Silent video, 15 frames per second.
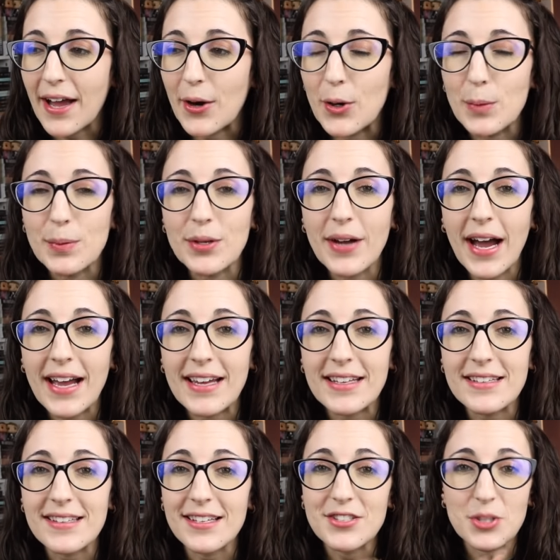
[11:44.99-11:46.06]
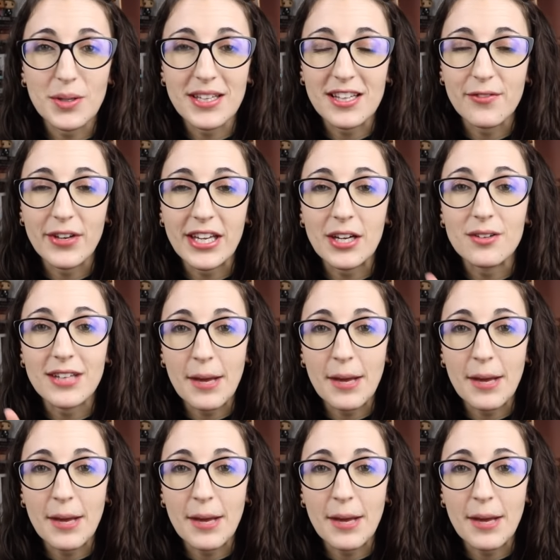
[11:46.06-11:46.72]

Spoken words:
I hope you guys enjoy this video.